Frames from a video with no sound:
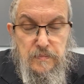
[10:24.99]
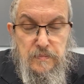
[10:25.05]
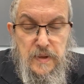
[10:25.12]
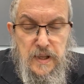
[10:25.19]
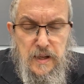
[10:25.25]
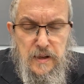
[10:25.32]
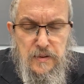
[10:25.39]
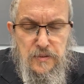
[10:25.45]

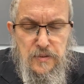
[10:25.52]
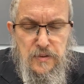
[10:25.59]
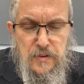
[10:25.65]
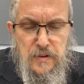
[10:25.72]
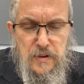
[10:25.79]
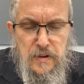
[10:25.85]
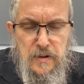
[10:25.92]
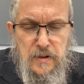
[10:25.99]
Because
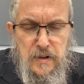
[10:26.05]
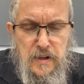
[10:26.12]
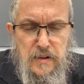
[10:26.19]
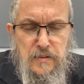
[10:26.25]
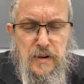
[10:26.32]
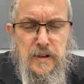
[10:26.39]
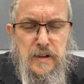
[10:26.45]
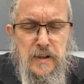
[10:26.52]

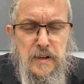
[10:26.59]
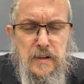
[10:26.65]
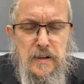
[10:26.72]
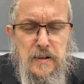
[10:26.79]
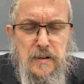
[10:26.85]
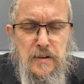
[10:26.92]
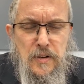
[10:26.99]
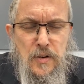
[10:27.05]
here I can
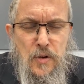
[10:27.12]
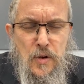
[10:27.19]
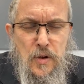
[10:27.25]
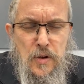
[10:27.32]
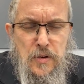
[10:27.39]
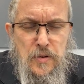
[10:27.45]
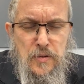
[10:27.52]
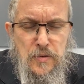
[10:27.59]

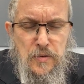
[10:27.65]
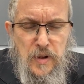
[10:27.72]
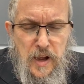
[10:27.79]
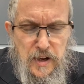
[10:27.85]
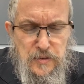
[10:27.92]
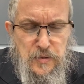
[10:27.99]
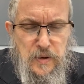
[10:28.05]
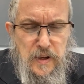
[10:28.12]

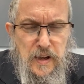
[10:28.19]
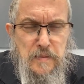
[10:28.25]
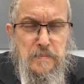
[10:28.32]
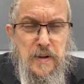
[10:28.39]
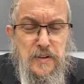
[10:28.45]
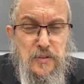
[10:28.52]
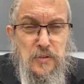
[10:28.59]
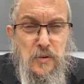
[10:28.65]
extricate
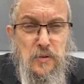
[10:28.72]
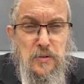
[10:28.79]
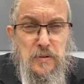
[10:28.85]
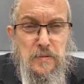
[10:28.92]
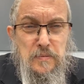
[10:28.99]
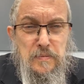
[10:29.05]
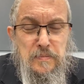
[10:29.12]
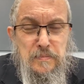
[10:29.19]
my soul,
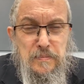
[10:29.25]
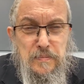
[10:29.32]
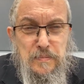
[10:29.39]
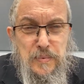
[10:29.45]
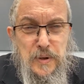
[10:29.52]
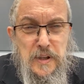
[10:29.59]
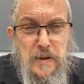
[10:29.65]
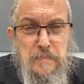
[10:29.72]

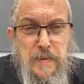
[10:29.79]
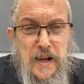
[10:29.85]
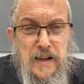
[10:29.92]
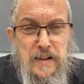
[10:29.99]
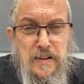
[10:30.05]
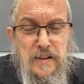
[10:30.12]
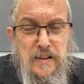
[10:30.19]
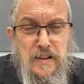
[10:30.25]
bring it
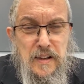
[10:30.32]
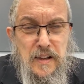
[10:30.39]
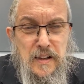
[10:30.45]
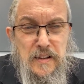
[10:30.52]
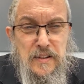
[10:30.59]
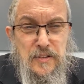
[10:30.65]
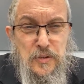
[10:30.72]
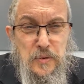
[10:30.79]
back
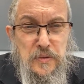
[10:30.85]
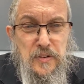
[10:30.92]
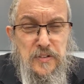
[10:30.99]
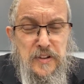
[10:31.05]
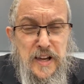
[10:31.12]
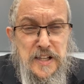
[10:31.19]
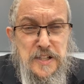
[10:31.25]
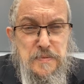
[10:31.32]
to its
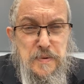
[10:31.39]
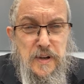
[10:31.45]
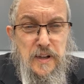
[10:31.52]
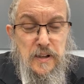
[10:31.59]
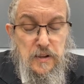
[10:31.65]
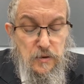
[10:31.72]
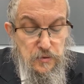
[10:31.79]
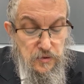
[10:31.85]
attachment and
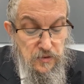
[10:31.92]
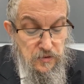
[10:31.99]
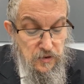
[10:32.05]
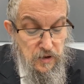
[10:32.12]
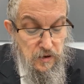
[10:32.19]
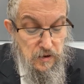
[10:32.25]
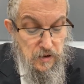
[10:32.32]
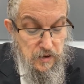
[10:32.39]
closeness to
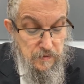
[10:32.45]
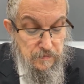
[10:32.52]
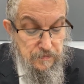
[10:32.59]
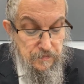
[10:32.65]
God.